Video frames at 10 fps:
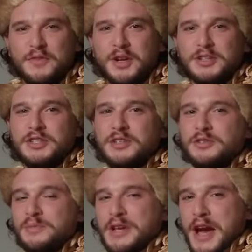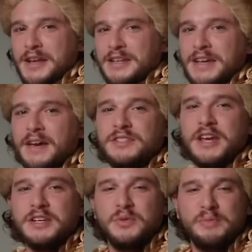if you'll excuse me, I need to have
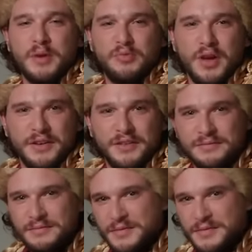sex with my brother.